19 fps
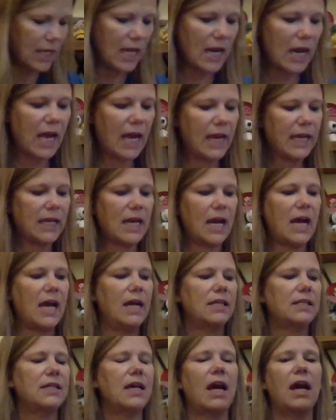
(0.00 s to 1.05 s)
that I
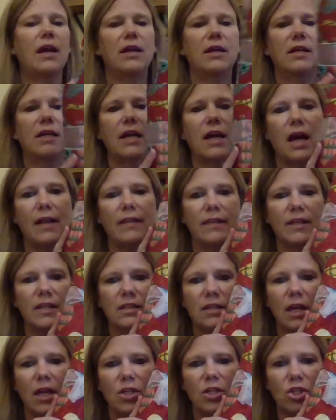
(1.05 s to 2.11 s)
got, I got
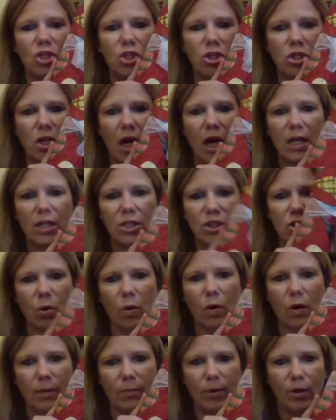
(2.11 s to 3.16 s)
this
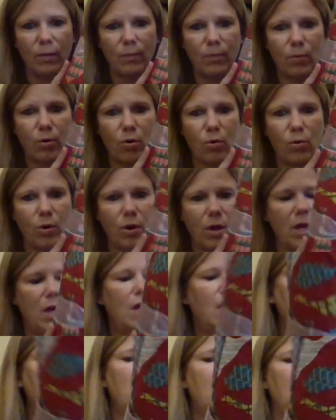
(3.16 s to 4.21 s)
adorable
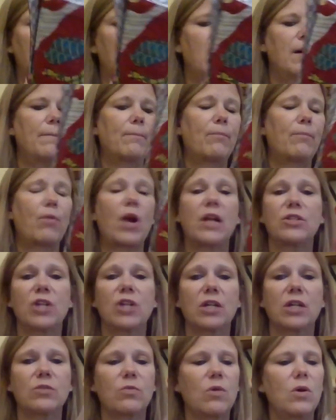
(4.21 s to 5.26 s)
um,
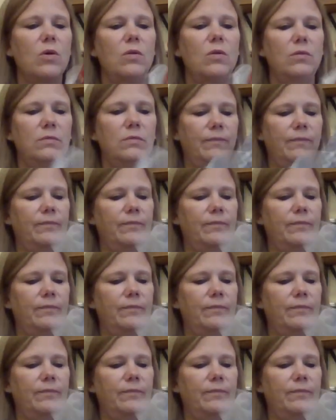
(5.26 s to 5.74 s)
project roll